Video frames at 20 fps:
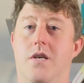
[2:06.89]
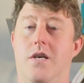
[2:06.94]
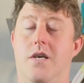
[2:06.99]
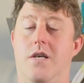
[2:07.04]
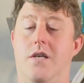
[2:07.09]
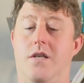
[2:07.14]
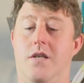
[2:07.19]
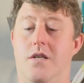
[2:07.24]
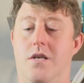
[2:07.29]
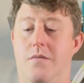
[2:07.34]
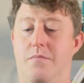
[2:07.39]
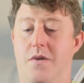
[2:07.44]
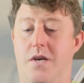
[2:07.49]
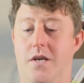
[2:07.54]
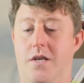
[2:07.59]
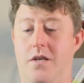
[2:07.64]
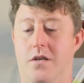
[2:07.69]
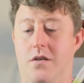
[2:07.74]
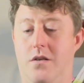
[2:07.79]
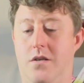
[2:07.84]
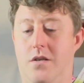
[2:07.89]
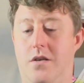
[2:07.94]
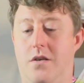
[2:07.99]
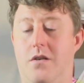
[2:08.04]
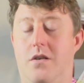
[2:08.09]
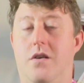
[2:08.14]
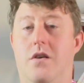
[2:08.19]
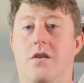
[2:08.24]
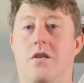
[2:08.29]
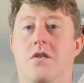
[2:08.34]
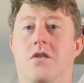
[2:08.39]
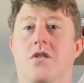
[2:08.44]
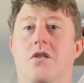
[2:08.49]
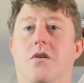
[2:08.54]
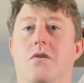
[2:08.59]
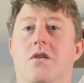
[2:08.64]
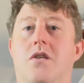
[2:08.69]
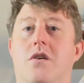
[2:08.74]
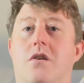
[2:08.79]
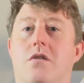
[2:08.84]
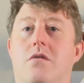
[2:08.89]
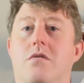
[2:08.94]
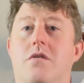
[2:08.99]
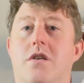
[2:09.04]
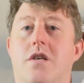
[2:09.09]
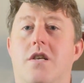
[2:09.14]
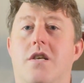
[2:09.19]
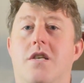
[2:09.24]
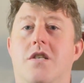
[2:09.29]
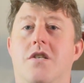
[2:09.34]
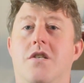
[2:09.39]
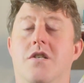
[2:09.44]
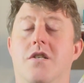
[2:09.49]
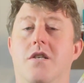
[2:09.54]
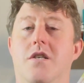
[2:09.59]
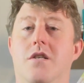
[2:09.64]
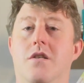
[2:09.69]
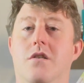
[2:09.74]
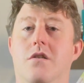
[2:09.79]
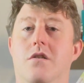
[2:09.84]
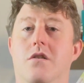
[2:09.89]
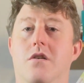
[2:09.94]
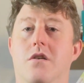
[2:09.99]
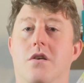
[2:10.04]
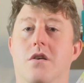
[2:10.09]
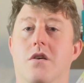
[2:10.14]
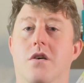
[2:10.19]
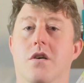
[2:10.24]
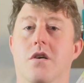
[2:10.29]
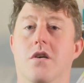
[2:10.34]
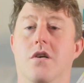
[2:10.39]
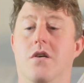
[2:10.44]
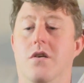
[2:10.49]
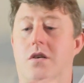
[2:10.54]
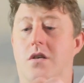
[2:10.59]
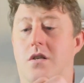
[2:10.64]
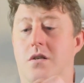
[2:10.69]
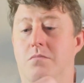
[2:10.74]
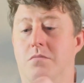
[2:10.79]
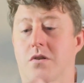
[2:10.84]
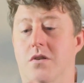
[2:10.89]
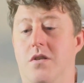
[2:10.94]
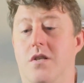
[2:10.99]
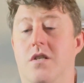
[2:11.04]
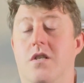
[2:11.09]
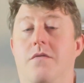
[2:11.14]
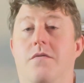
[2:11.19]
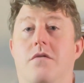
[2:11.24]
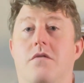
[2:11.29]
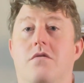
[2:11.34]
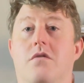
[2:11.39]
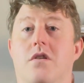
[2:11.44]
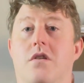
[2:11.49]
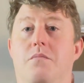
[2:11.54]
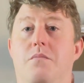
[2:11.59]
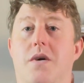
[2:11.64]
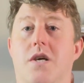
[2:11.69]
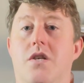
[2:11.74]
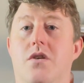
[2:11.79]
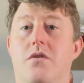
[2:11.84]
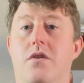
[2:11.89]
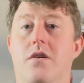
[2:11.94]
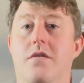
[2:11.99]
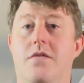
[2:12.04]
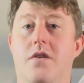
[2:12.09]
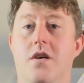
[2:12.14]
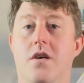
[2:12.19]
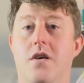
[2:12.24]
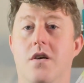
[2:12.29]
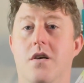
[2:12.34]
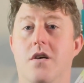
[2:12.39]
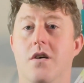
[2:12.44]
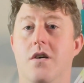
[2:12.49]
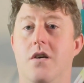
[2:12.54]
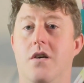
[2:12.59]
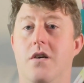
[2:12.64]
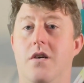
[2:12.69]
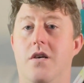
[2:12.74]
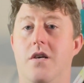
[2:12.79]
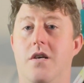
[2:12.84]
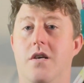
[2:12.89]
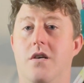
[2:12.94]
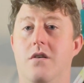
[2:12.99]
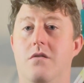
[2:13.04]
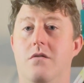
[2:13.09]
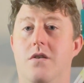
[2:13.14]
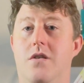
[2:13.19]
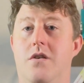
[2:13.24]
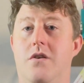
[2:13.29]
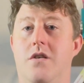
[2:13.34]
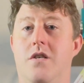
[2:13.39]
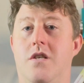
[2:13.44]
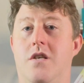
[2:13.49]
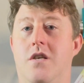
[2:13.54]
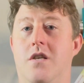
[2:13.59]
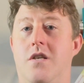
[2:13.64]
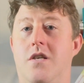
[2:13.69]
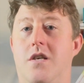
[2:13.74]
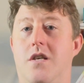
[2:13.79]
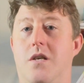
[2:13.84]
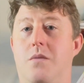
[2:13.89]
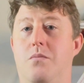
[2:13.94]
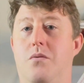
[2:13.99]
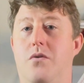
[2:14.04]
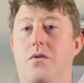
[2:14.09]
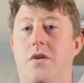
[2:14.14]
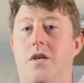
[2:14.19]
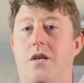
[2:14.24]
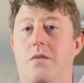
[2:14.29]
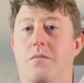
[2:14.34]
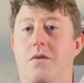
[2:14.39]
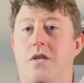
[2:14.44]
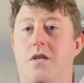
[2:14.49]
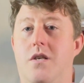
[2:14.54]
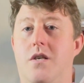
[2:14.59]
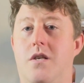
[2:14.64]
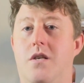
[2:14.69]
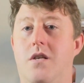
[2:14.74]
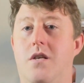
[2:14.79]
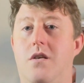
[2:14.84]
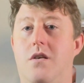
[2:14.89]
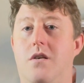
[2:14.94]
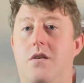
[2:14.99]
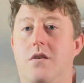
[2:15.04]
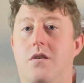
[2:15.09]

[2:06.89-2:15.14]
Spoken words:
Isn't that amazing? Yeah, turn it on, you can actually see it then. I'll do that if I've got enough battery left. There you go. So as you can see, it's pointing at my chest there.